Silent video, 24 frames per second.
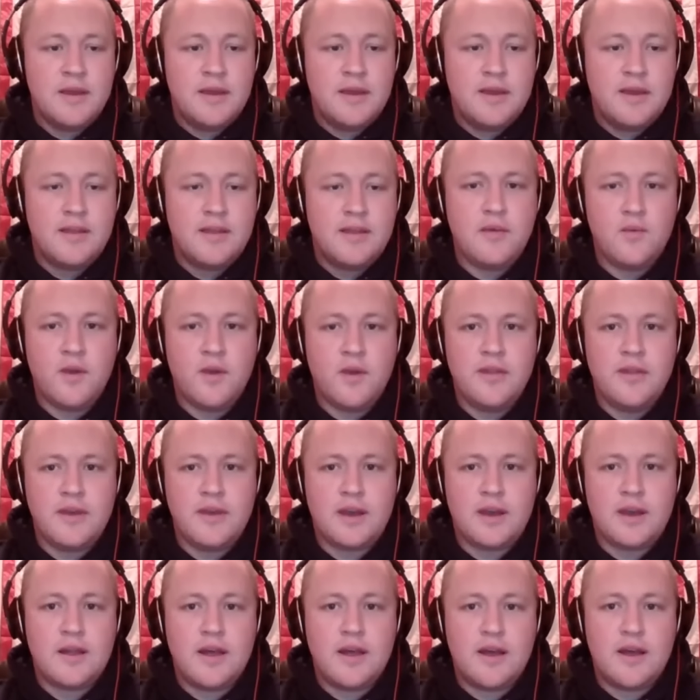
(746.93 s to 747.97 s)
They run the
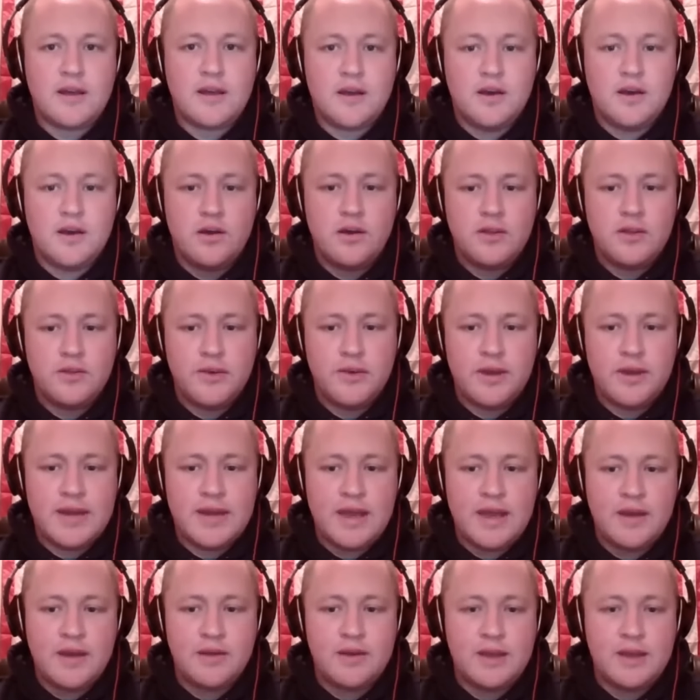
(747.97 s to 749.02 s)
clock all the way
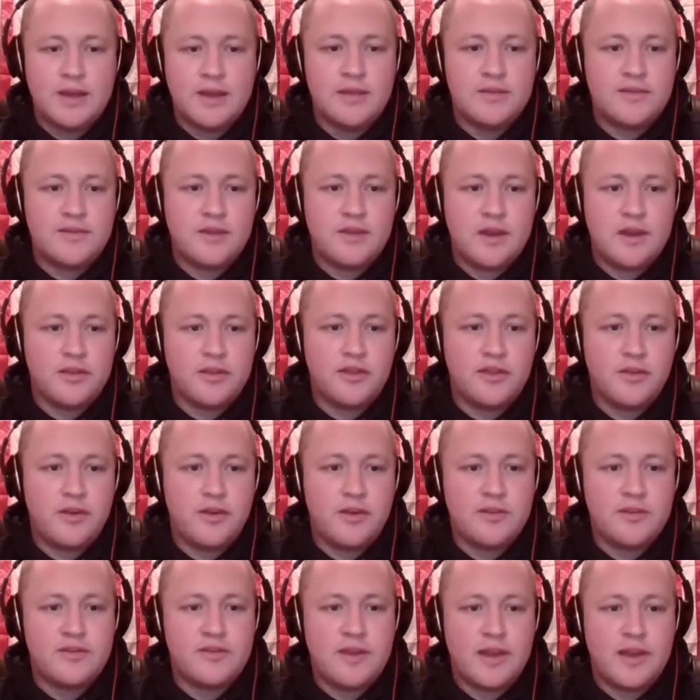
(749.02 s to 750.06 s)
down inside of
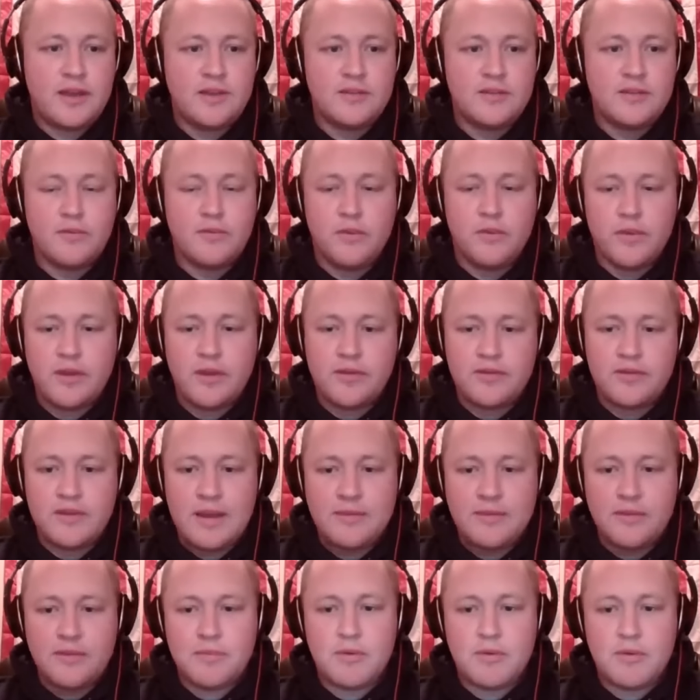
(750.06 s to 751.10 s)
30 seconds before they
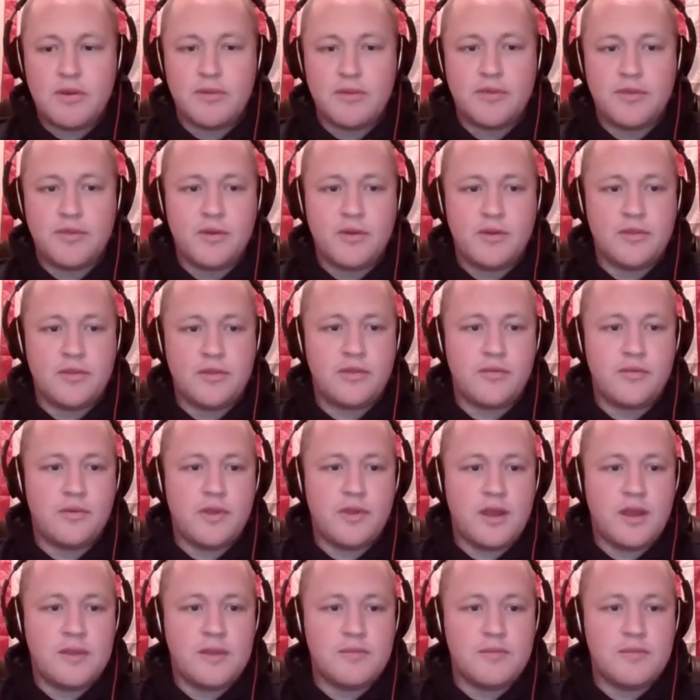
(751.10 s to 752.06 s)
snap the ball on 3rd and 3.